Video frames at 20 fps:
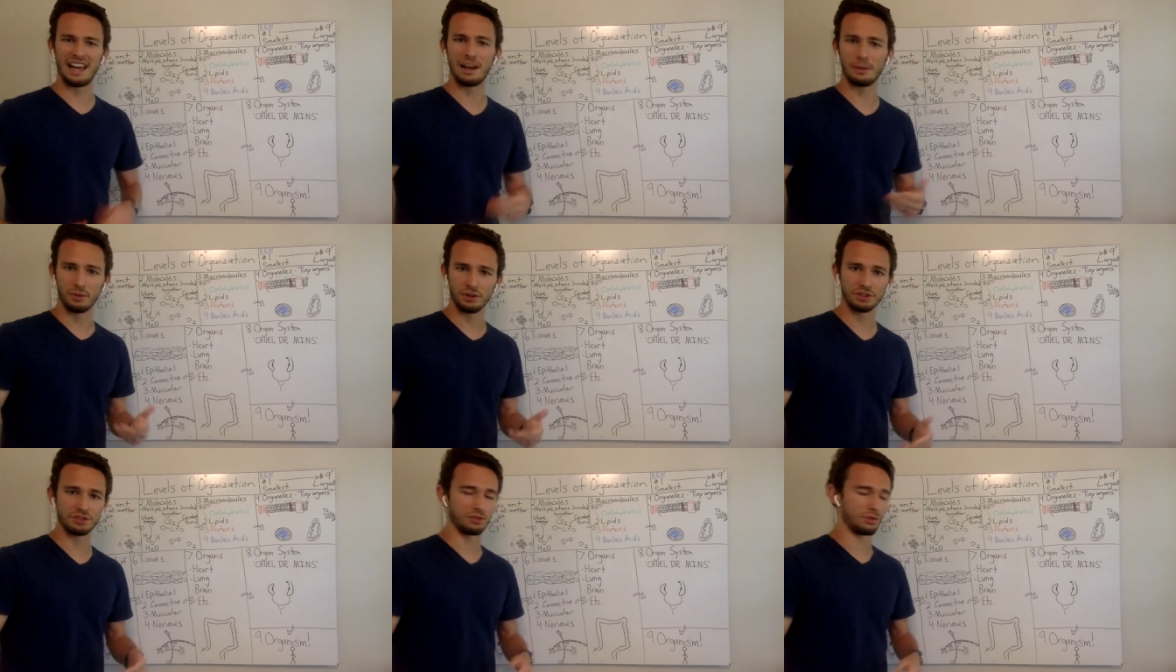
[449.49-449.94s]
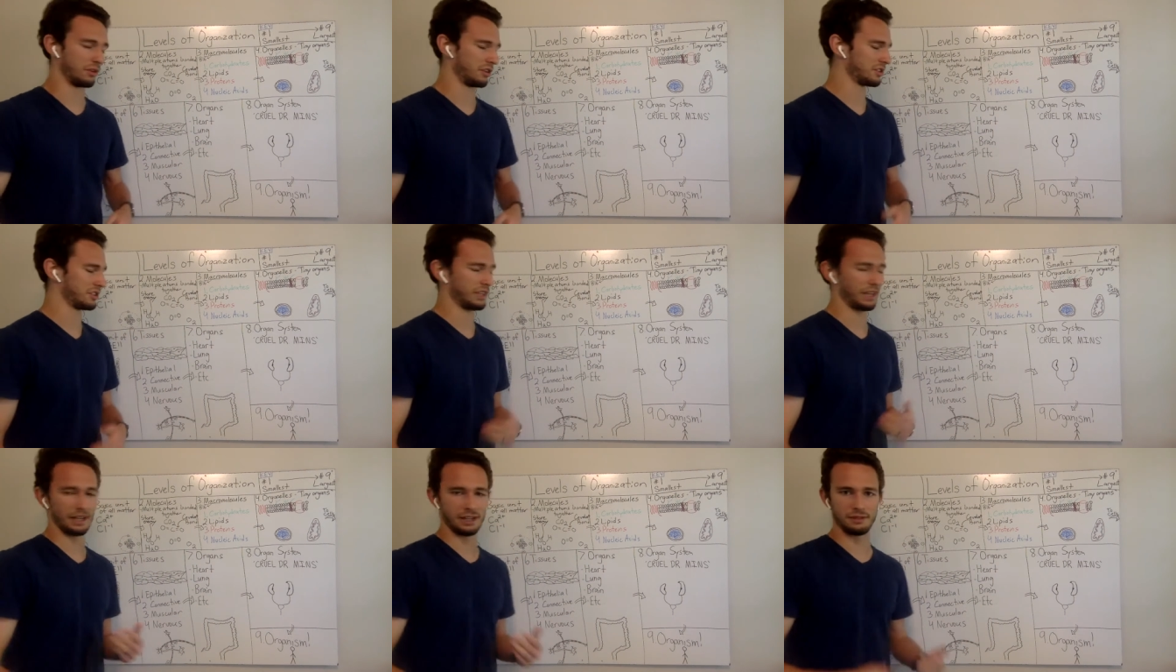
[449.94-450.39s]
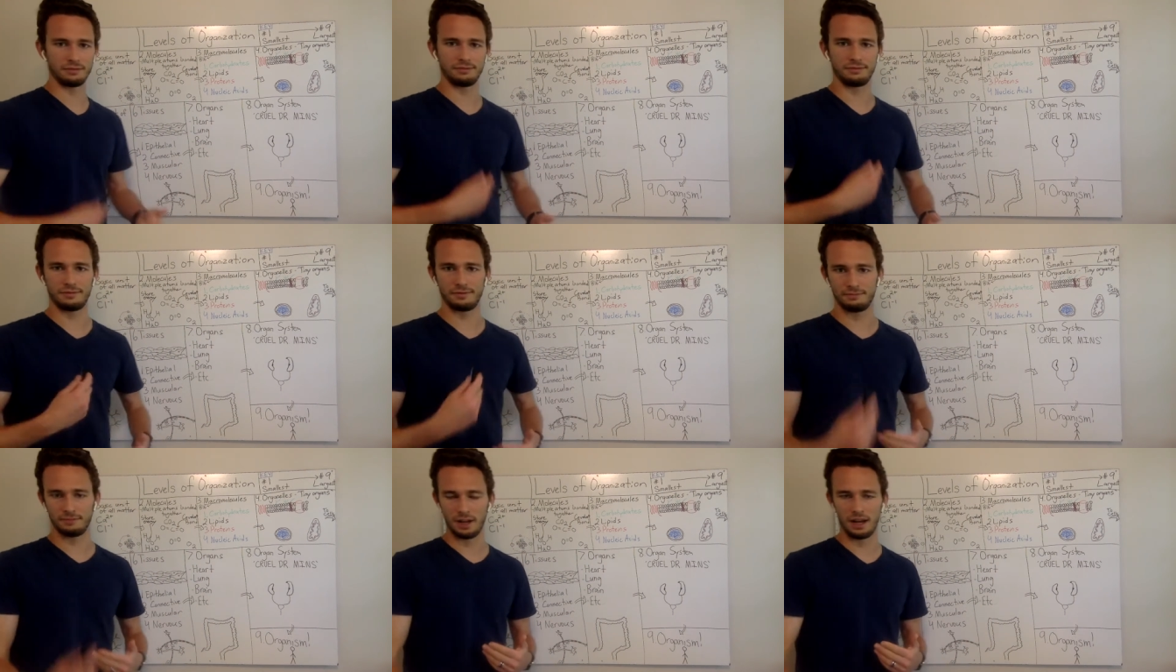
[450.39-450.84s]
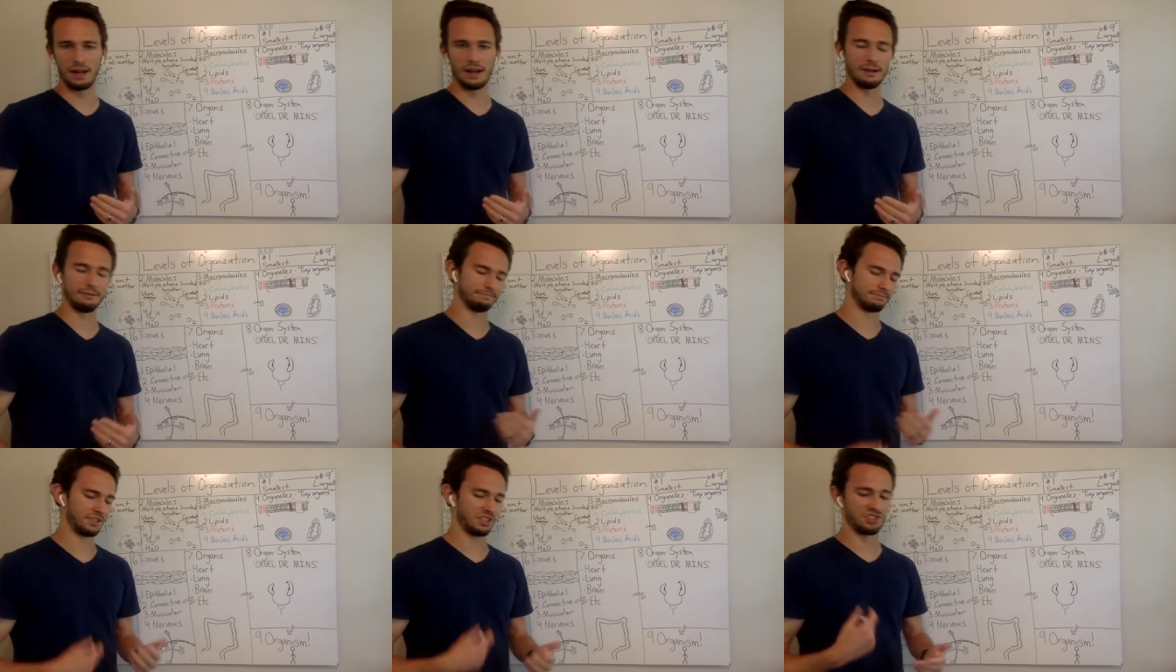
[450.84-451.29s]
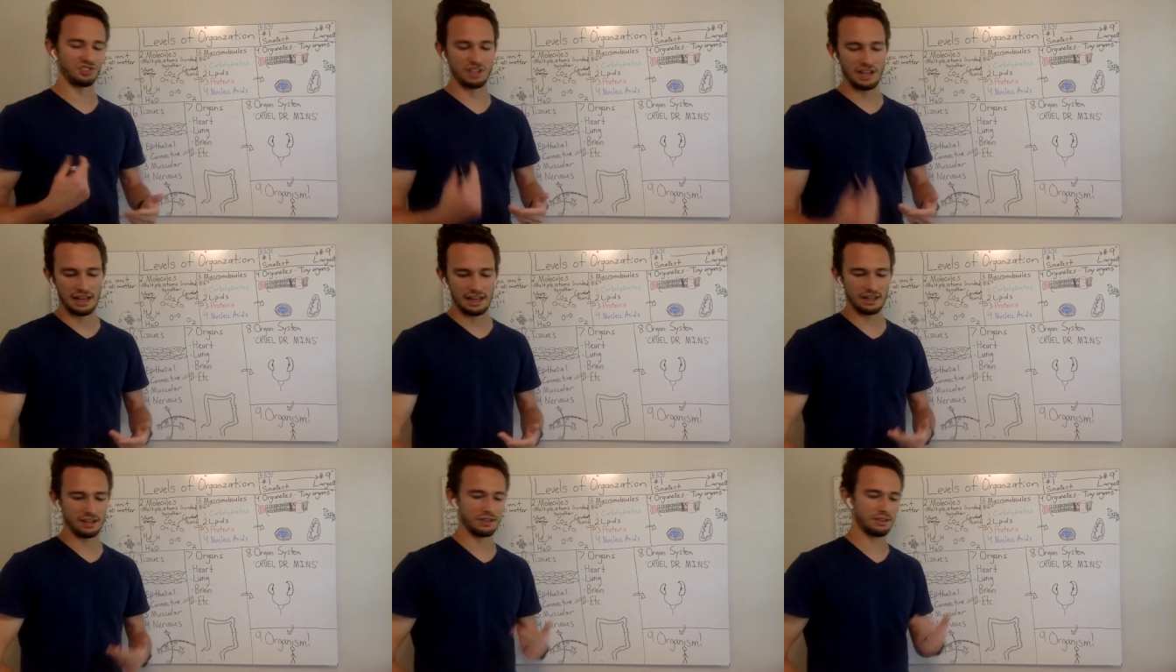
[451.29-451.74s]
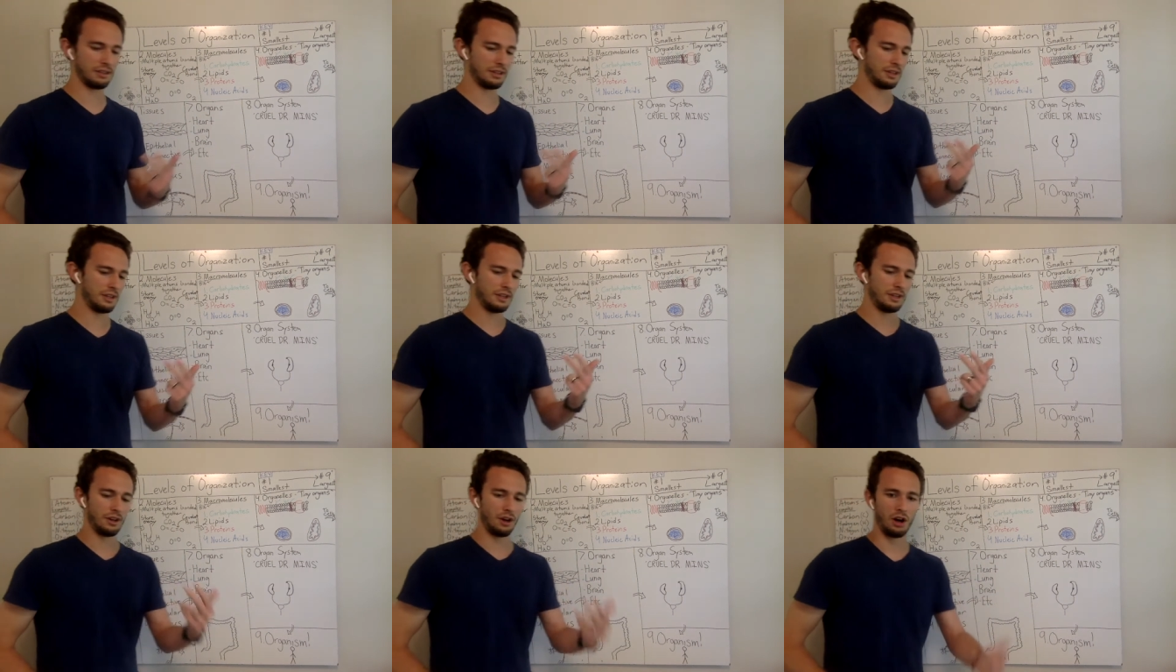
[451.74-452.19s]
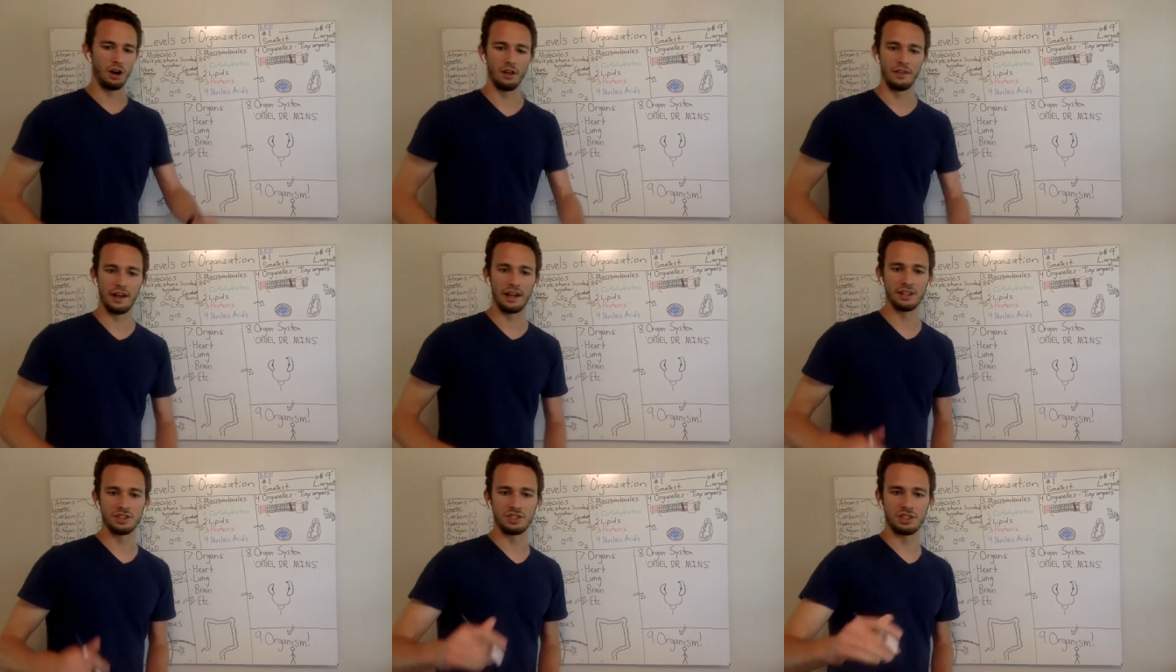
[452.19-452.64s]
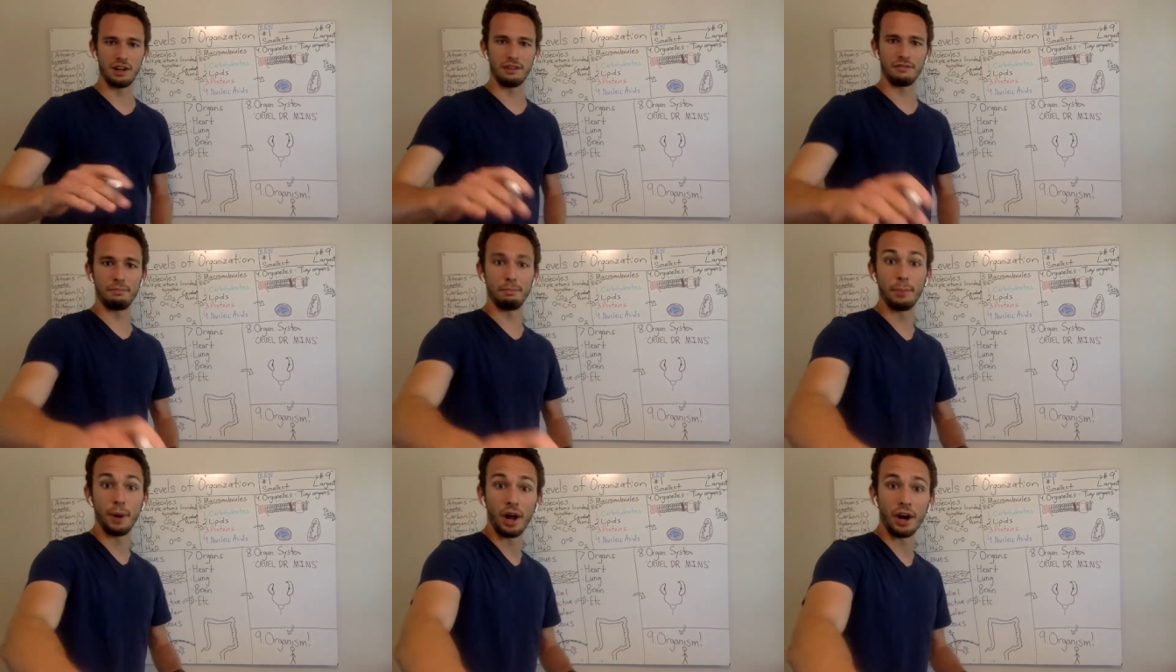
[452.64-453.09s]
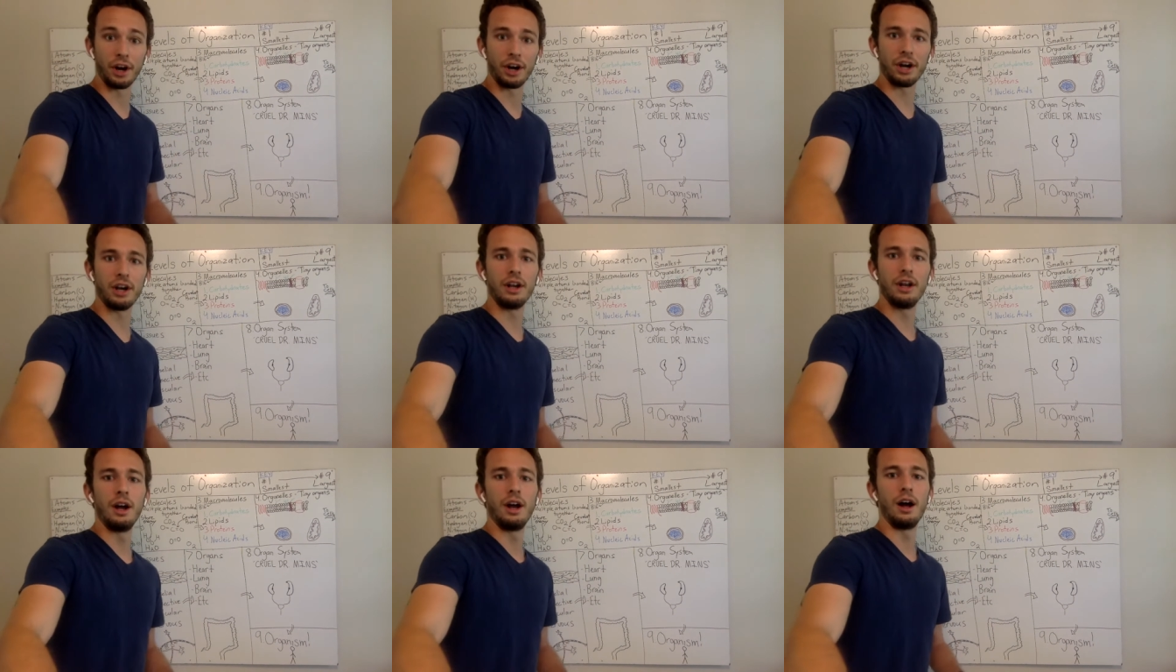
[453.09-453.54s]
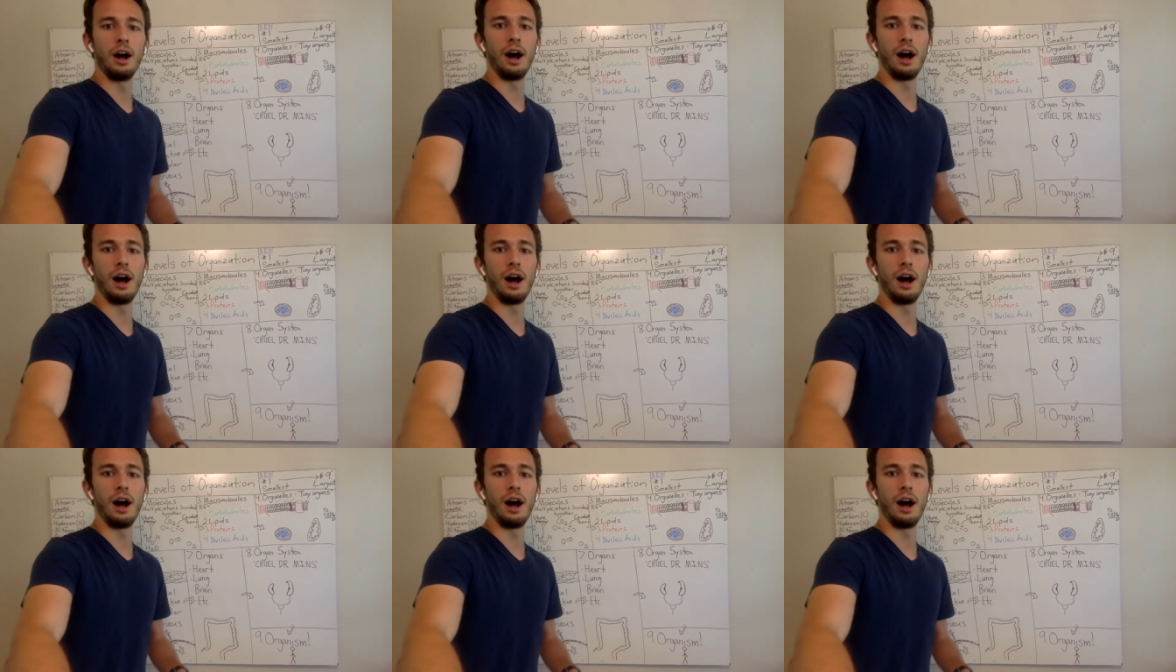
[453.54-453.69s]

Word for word: animal source like uh, steak, all that stuff, butter.